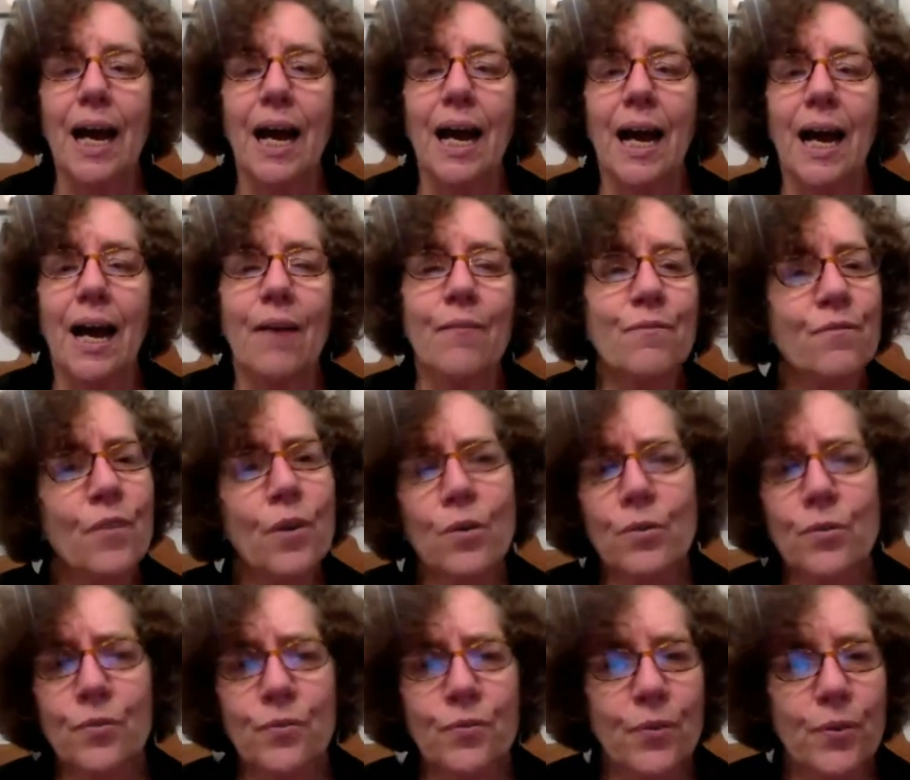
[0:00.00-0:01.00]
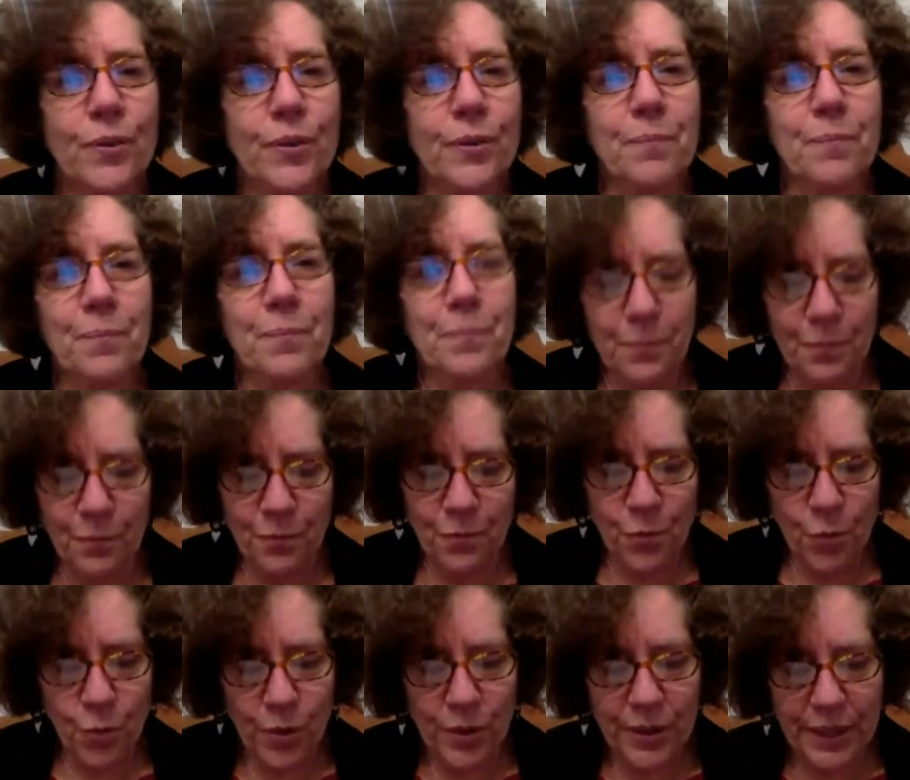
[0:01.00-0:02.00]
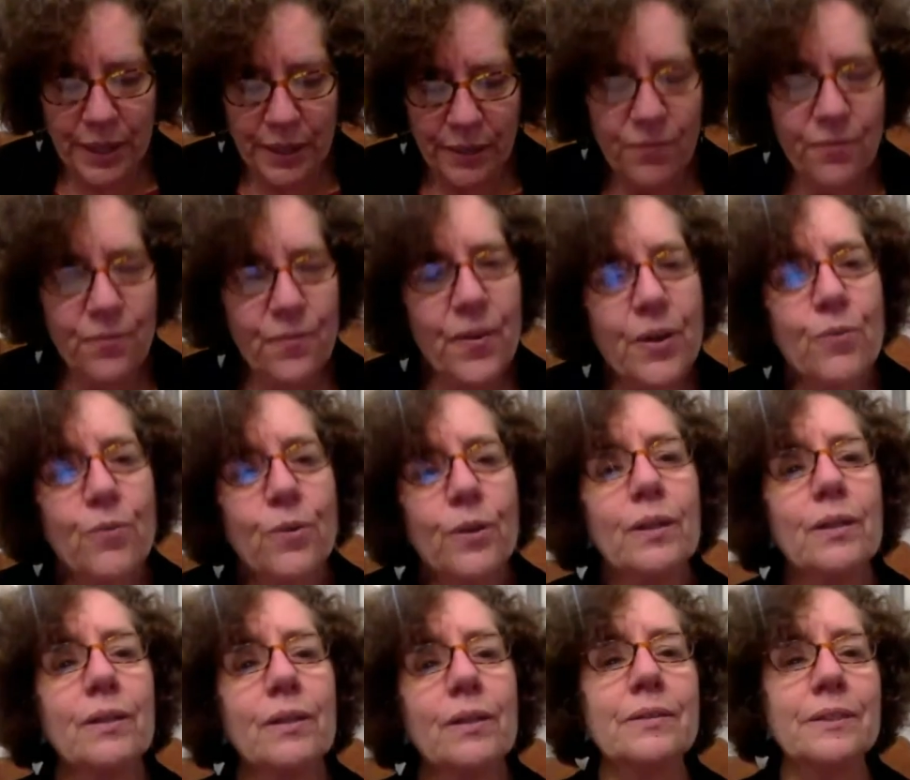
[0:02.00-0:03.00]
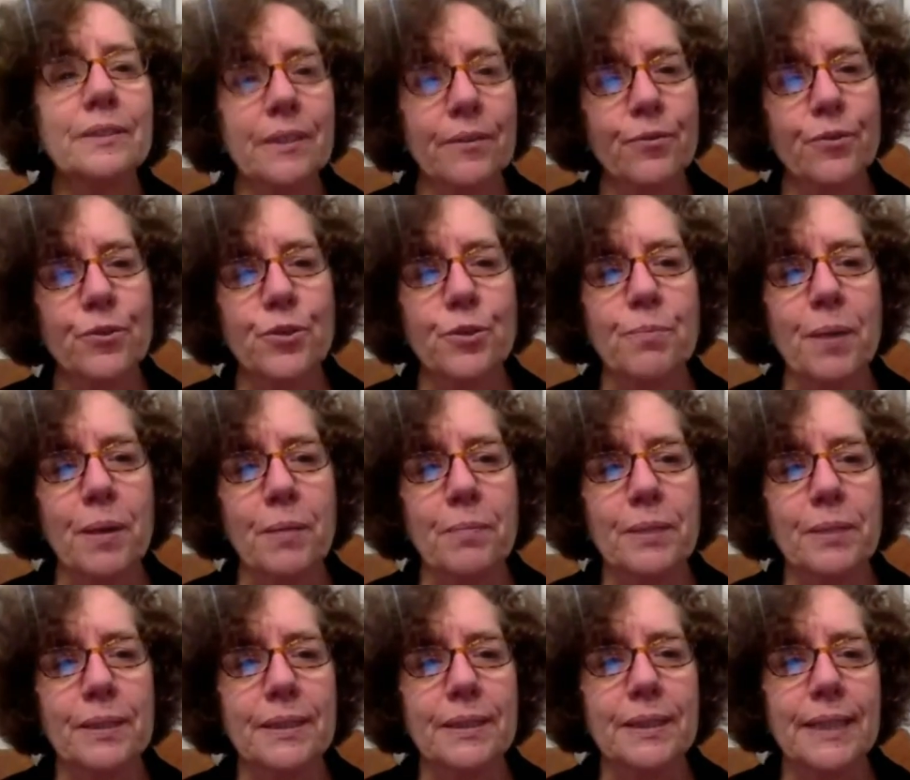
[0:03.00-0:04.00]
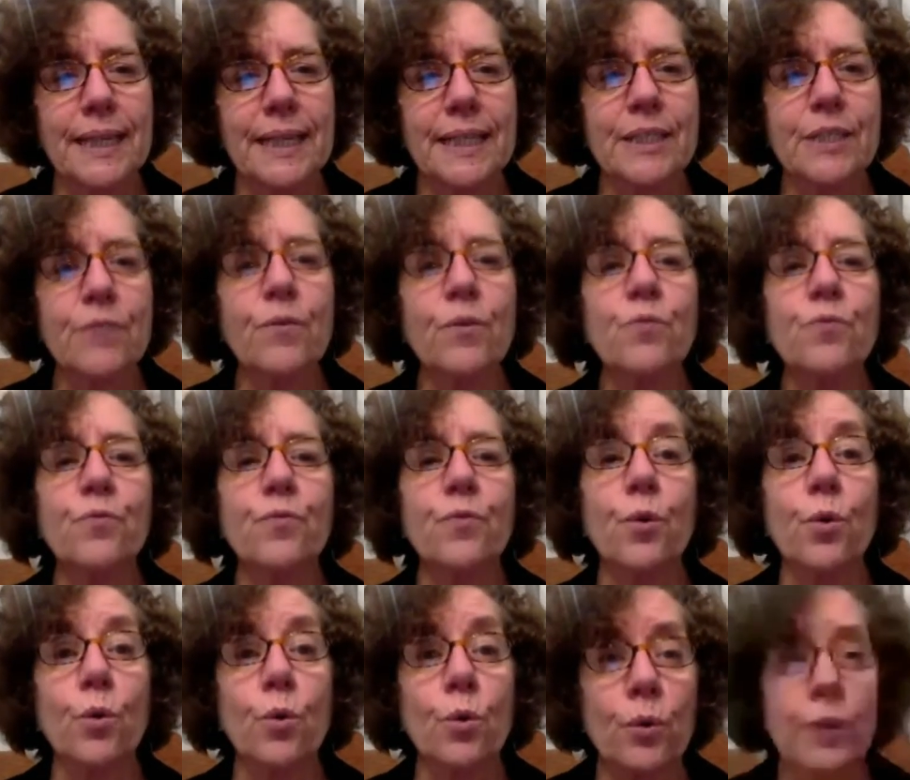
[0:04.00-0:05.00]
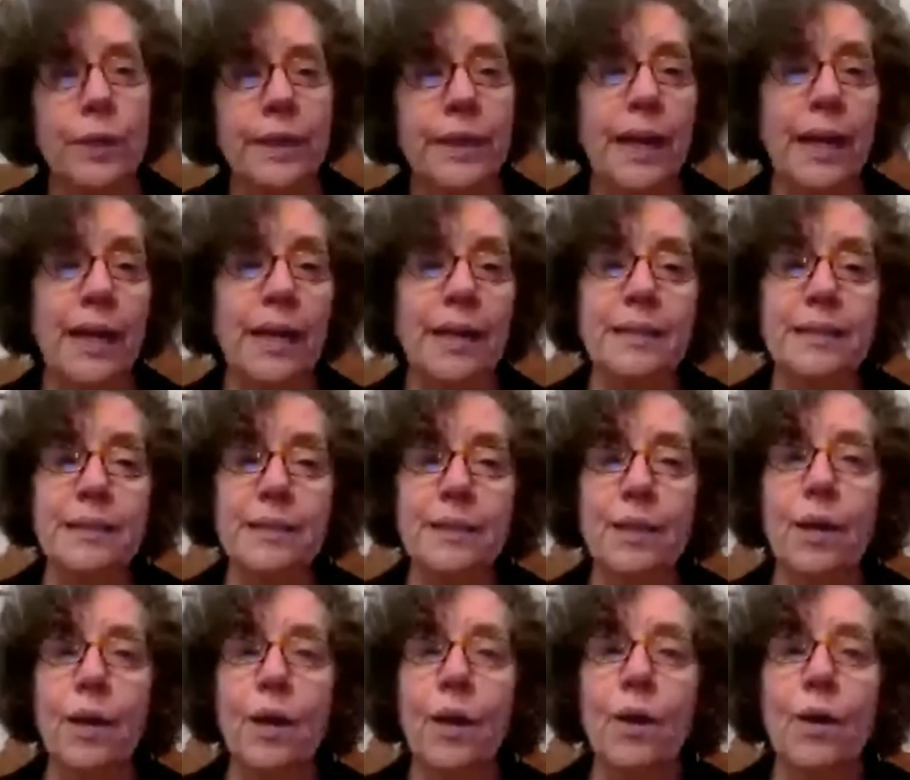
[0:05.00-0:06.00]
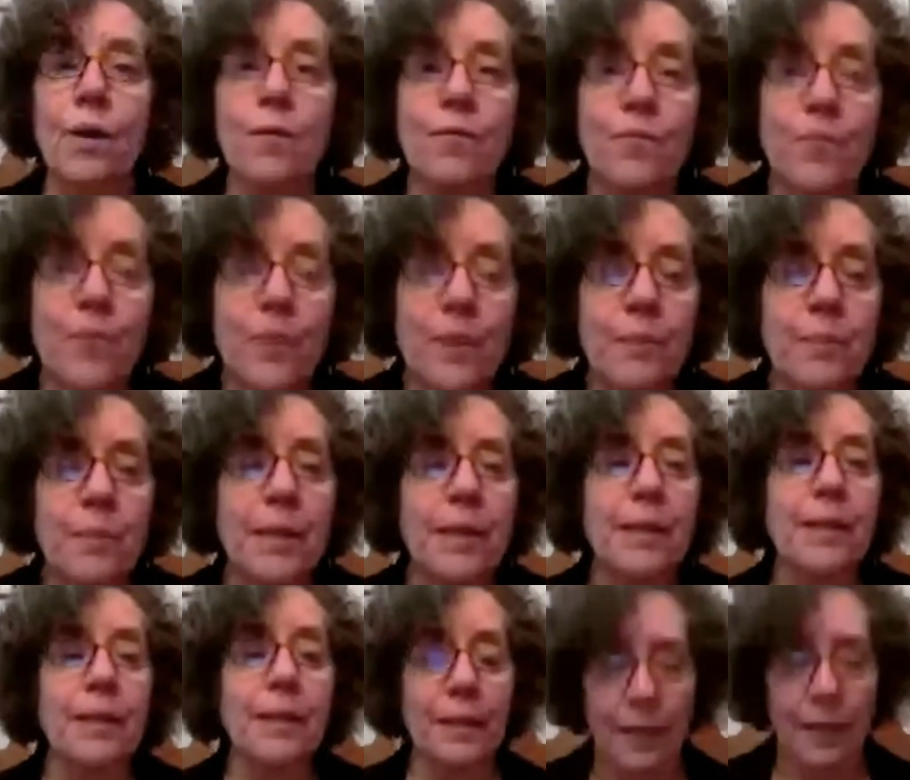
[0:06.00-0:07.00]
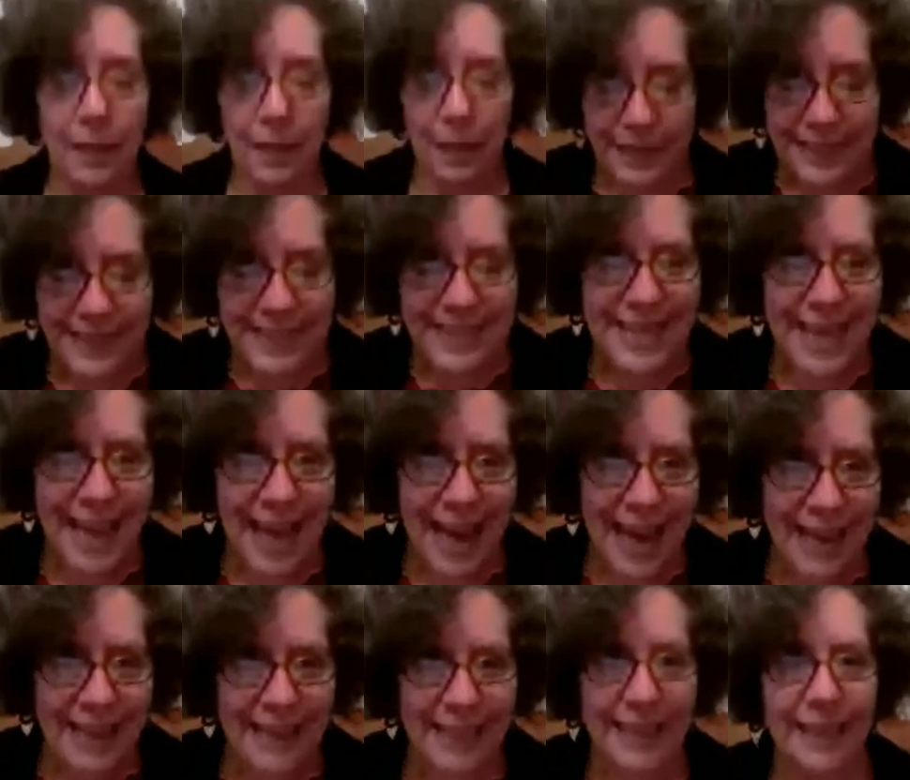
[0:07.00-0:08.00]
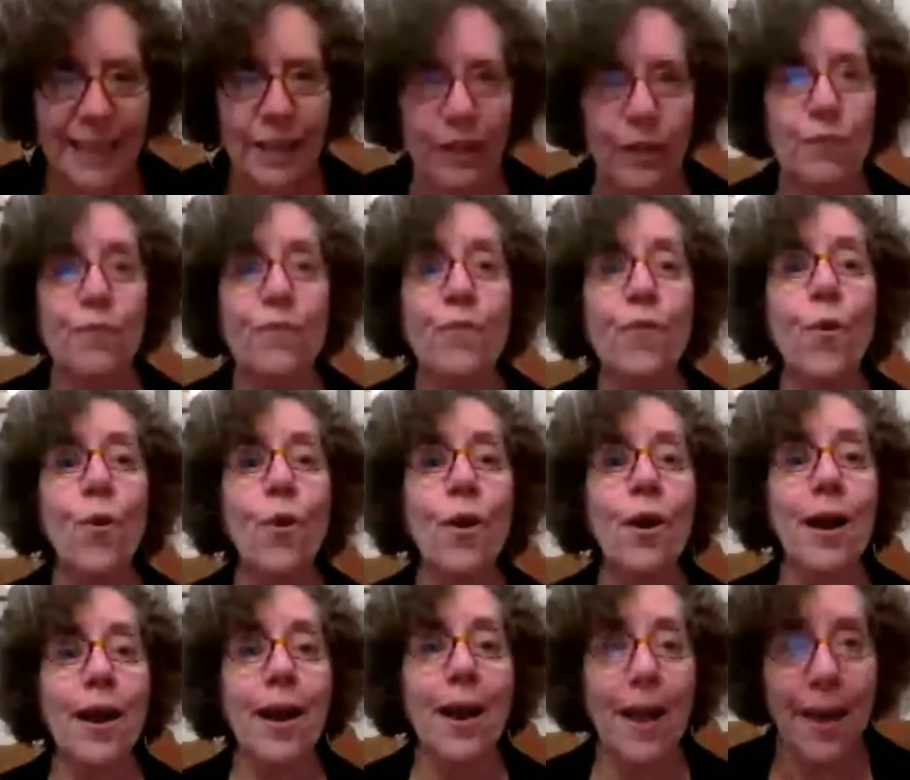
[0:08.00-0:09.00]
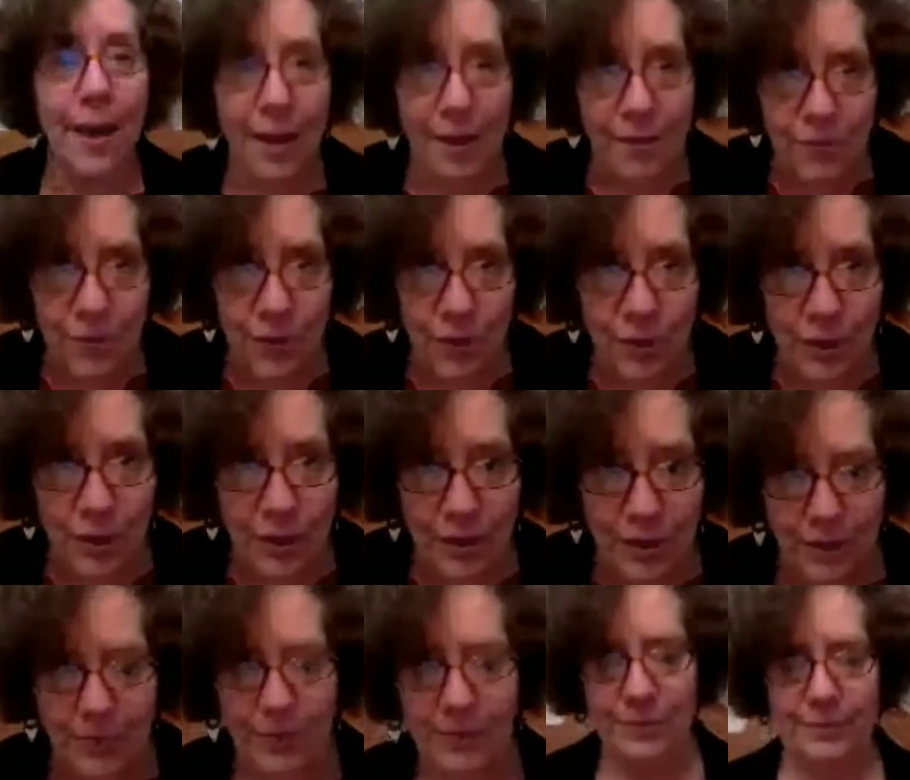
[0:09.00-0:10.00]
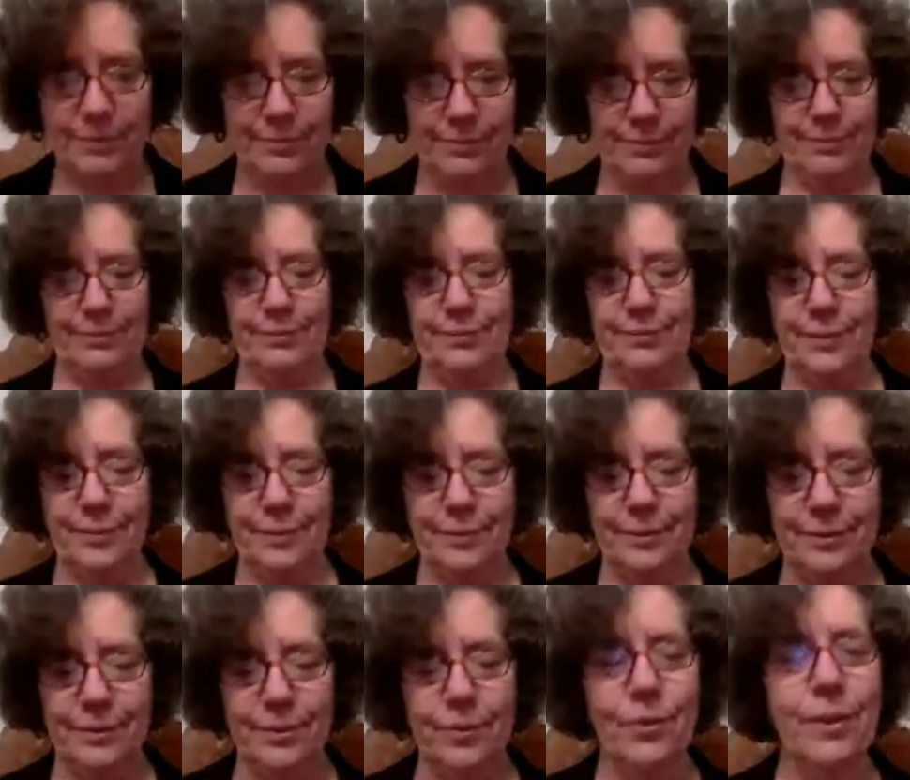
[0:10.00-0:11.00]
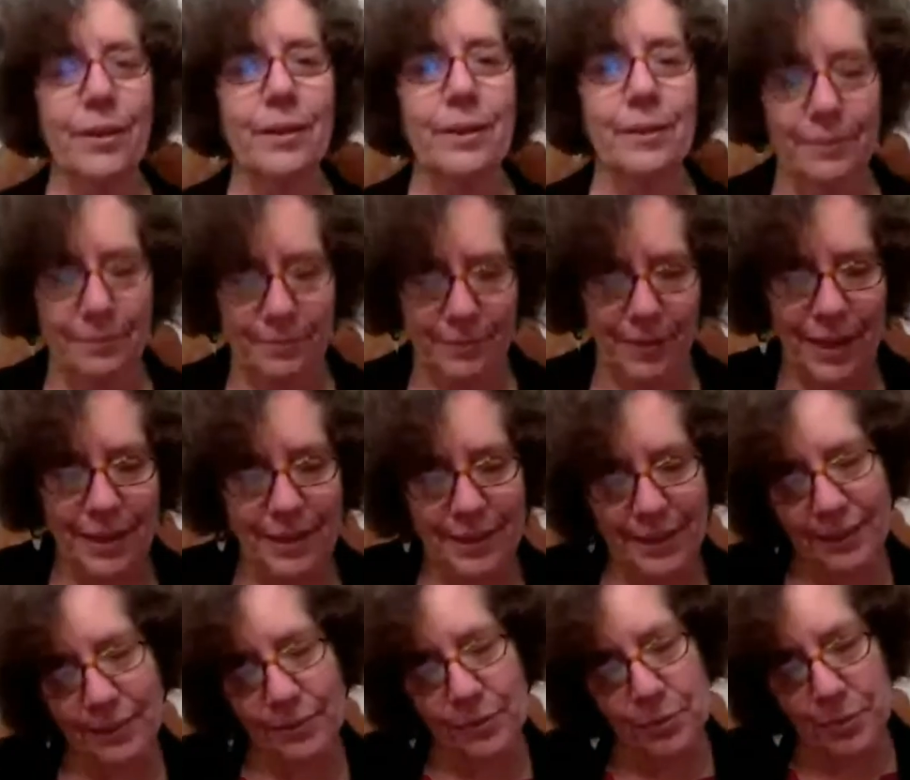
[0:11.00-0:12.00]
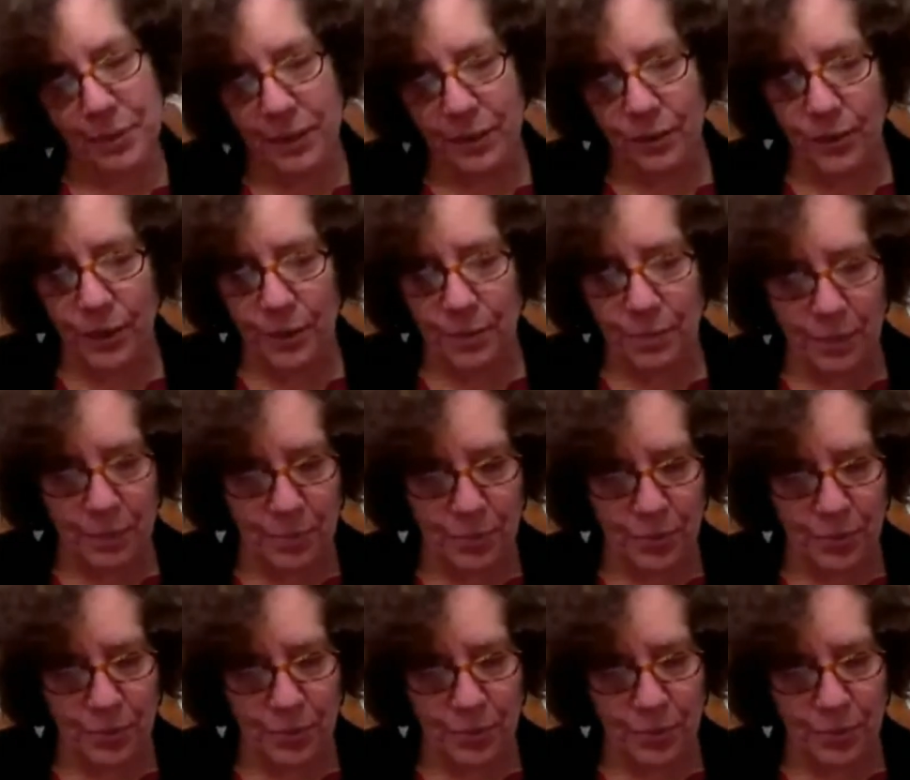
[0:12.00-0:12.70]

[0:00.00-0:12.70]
A vote for the, for the federal suffrage amendment is a vote for organized, female, nagging forever. So there, I think it would be a great bumper